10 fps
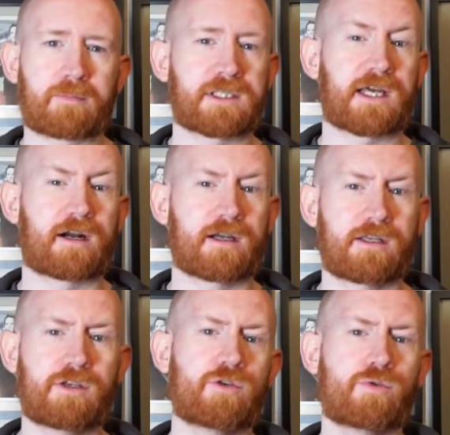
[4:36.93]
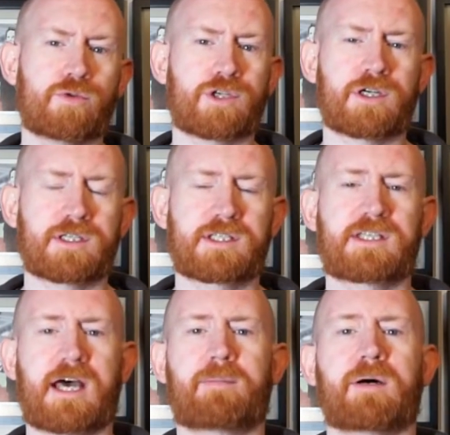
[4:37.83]
but they are a huge
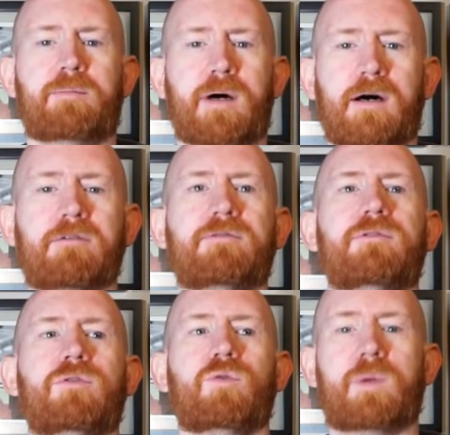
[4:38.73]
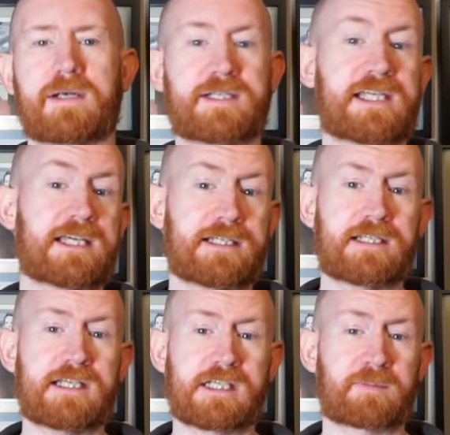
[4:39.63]
step above where
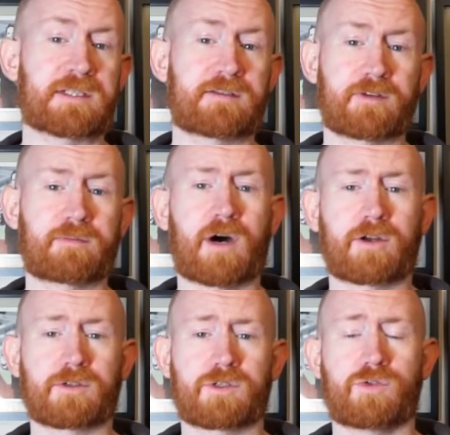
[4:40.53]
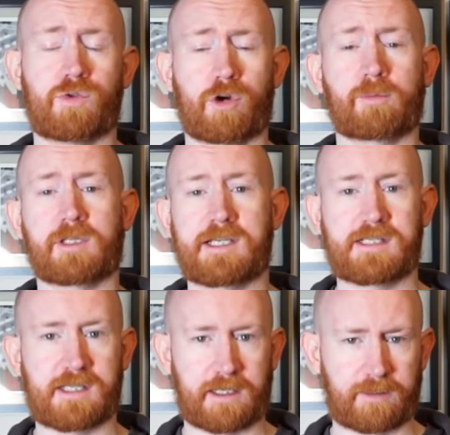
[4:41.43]
D&D specific models normally
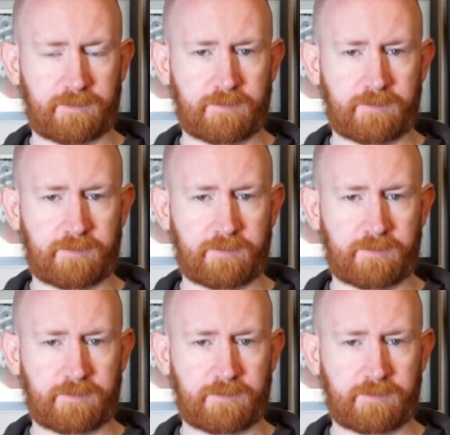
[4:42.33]
sit.